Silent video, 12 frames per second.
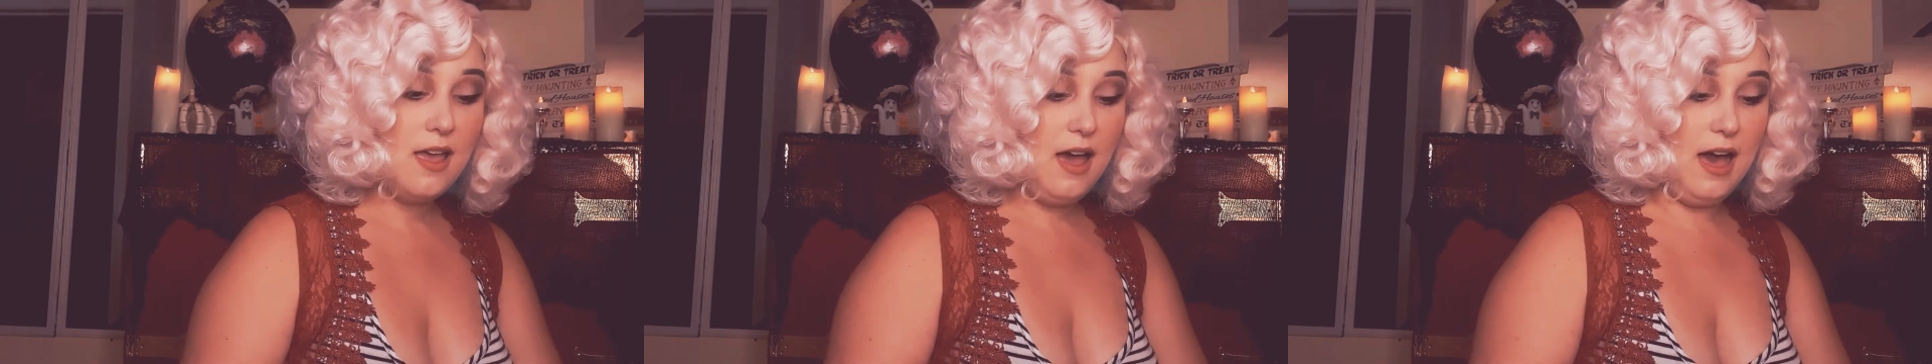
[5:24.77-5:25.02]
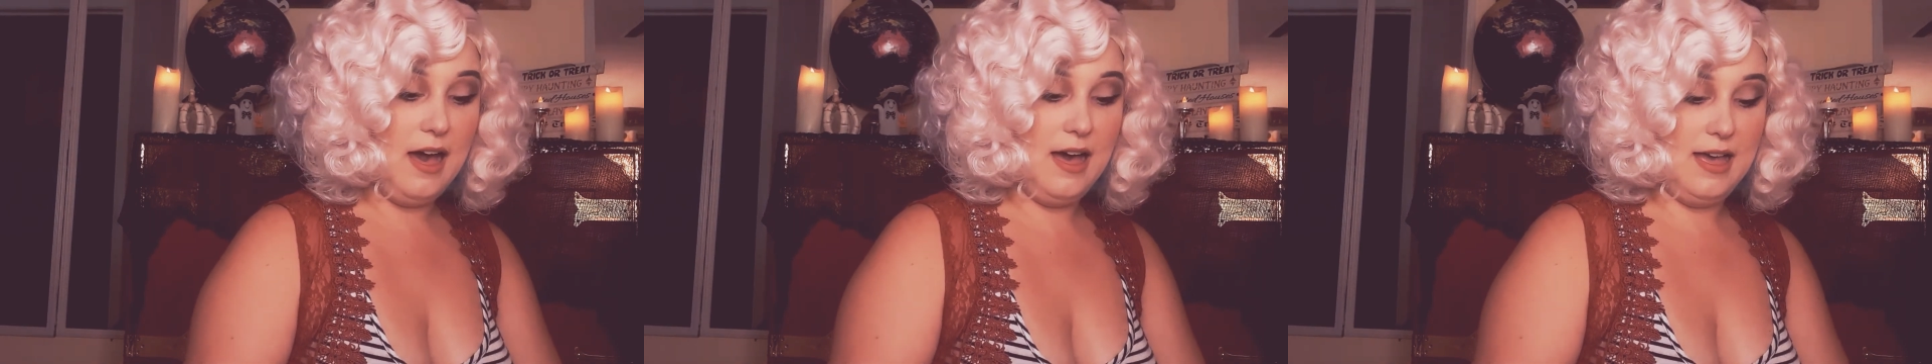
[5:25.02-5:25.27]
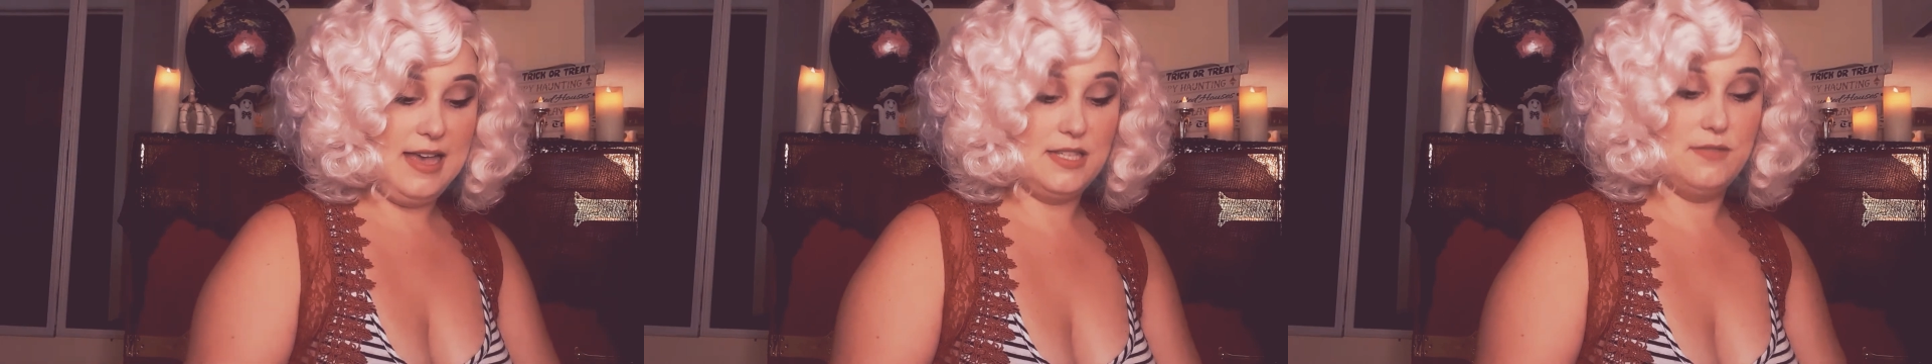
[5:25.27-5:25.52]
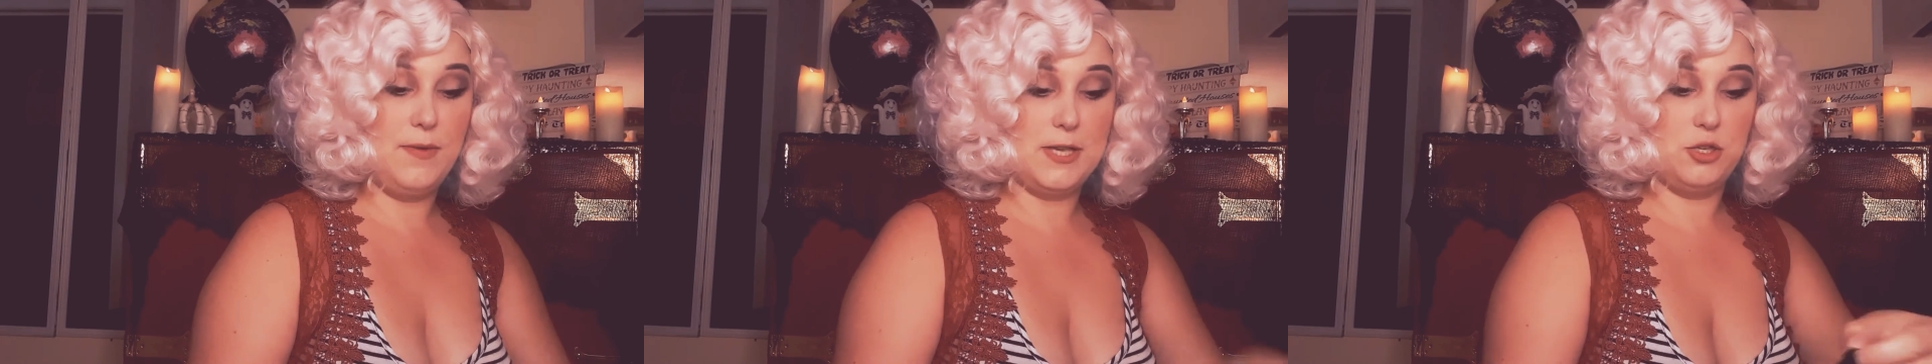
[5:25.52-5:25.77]

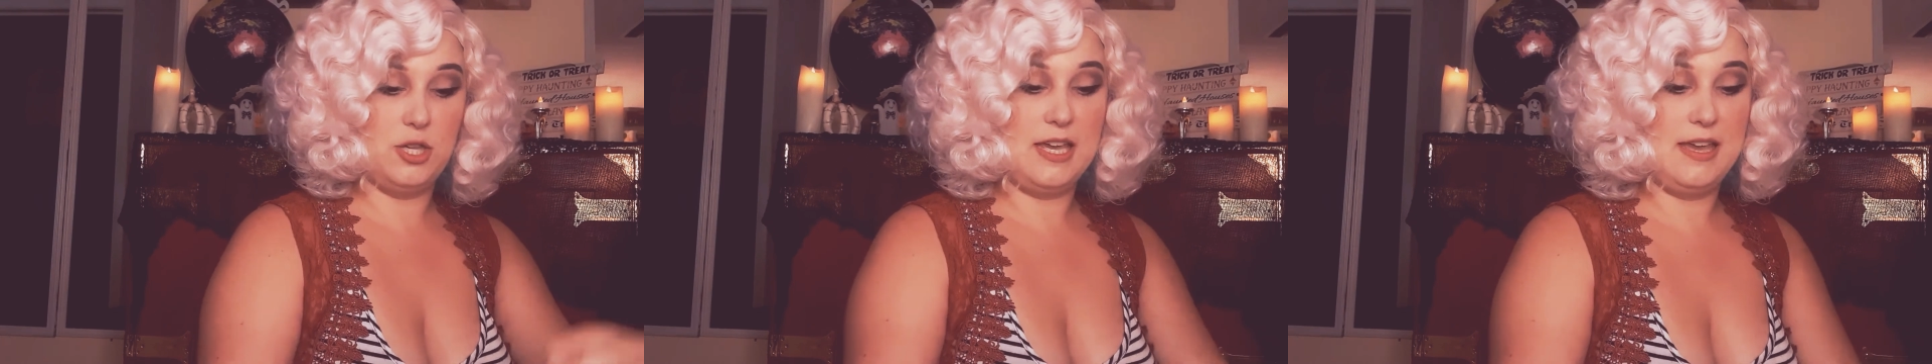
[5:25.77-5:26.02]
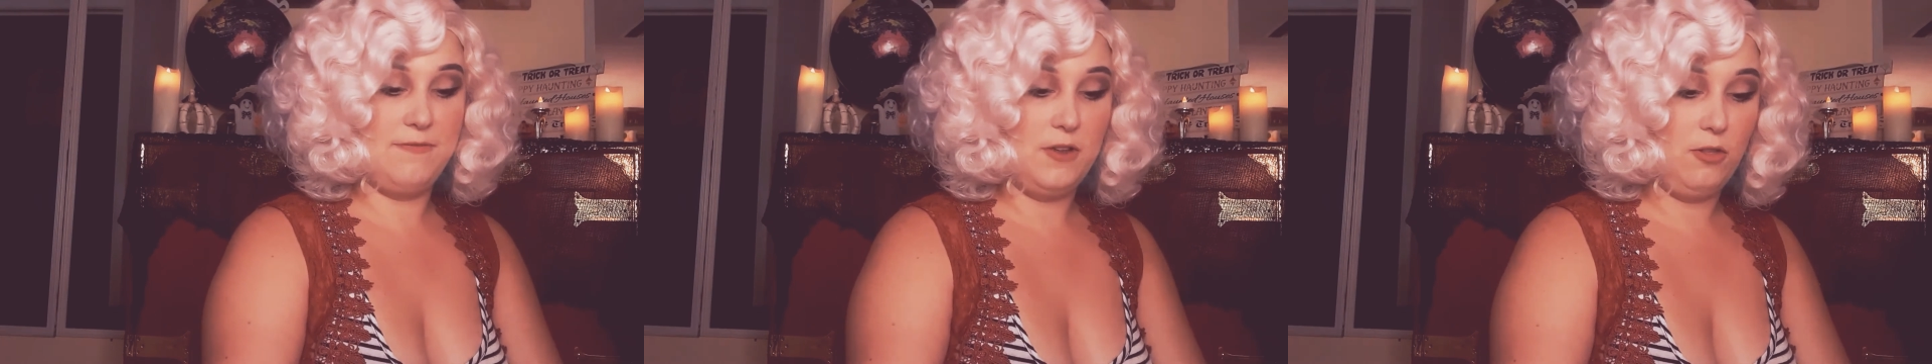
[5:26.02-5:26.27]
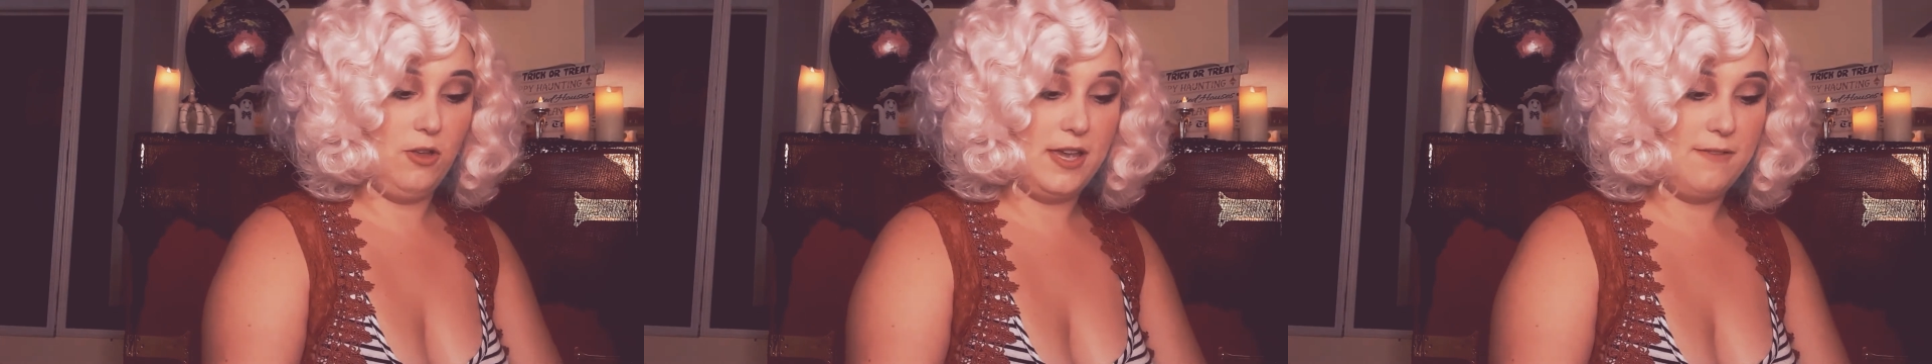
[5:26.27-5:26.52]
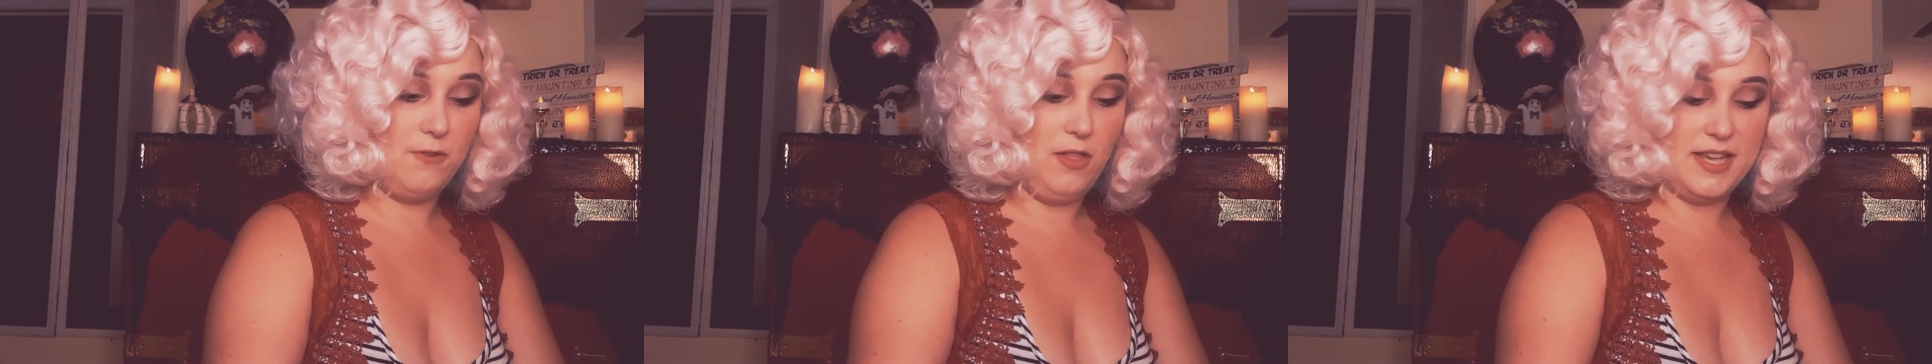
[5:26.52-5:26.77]
especially if you're
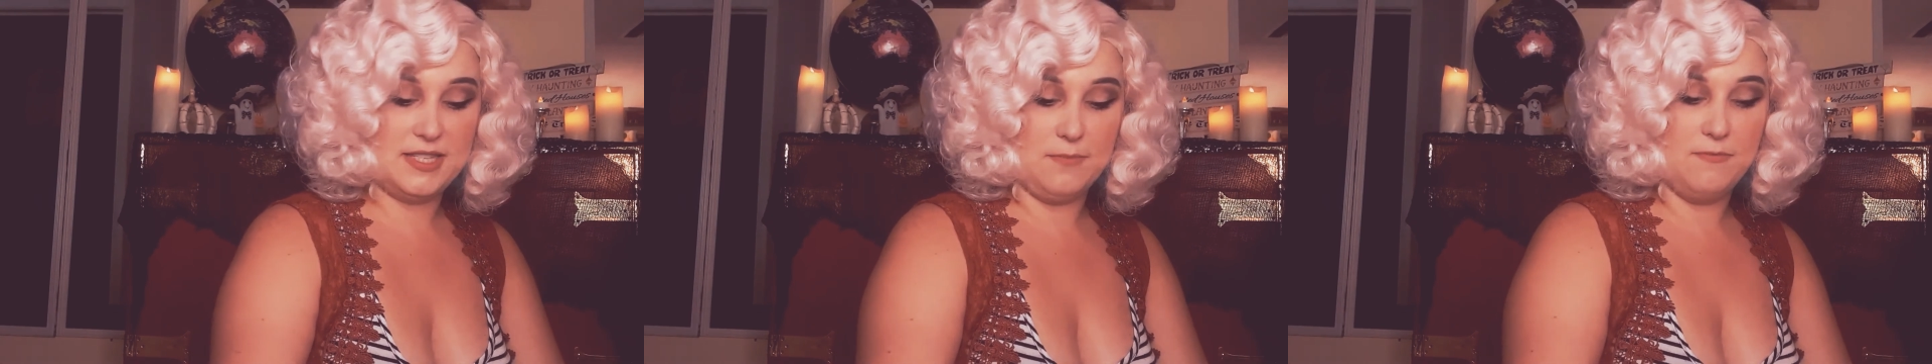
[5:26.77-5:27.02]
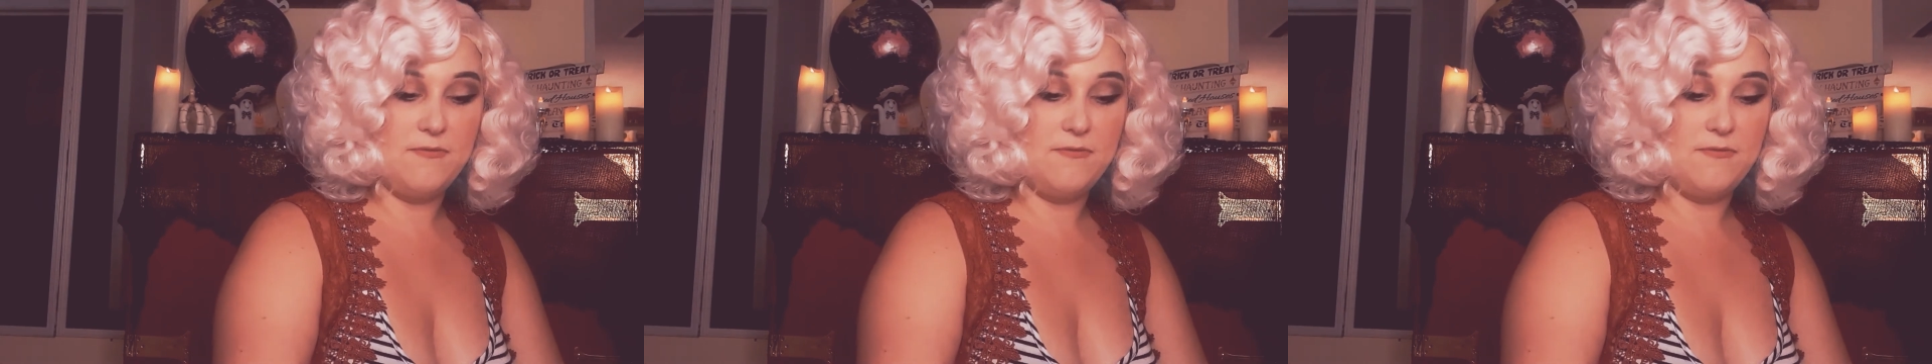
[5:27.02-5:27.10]
looking for like some